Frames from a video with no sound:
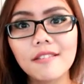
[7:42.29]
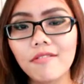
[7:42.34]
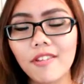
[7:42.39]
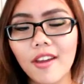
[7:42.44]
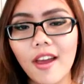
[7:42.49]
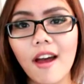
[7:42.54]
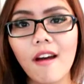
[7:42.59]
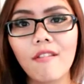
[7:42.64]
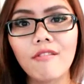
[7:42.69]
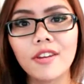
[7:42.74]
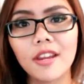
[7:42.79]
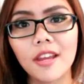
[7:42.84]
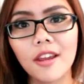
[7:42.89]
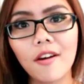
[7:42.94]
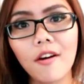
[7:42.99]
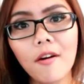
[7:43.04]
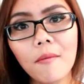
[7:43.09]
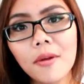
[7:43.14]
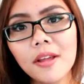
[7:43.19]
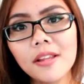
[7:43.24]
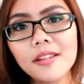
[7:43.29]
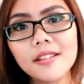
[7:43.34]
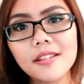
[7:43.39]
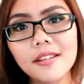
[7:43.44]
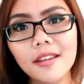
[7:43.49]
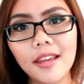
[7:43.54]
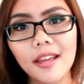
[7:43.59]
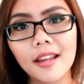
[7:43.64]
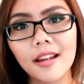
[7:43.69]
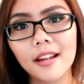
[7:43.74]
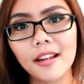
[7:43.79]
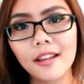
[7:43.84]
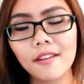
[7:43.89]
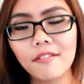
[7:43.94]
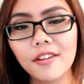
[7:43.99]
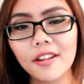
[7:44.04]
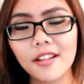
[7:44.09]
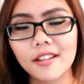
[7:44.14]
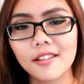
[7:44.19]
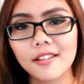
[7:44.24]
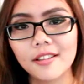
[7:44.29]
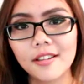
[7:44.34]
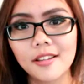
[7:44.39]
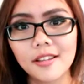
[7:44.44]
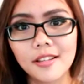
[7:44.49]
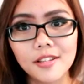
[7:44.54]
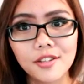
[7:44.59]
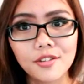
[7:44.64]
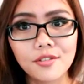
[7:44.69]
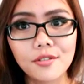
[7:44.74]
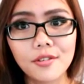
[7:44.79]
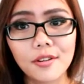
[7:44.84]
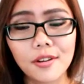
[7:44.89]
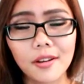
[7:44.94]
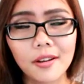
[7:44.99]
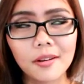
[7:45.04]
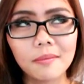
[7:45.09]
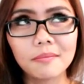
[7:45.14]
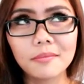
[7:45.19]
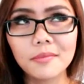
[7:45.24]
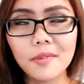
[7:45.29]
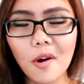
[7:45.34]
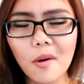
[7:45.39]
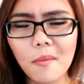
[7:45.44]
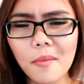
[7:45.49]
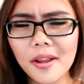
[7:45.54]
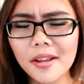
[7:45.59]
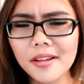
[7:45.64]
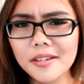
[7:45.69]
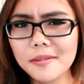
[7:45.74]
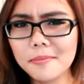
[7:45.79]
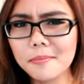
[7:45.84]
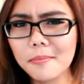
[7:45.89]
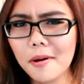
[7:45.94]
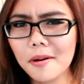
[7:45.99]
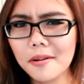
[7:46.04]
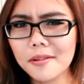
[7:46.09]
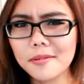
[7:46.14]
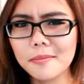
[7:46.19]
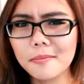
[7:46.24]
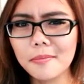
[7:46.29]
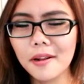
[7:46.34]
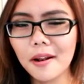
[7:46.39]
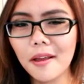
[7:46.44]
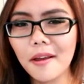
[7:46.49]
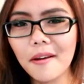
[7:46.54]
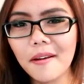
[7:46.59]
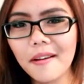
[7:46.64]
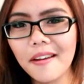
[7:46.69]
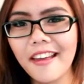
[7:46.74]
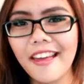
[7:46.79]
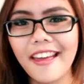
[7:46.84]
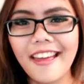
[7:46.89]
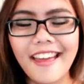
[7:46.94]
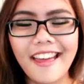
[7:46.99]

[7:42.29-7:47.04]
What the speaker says: If you have any comments, you can leave it in the comment box below,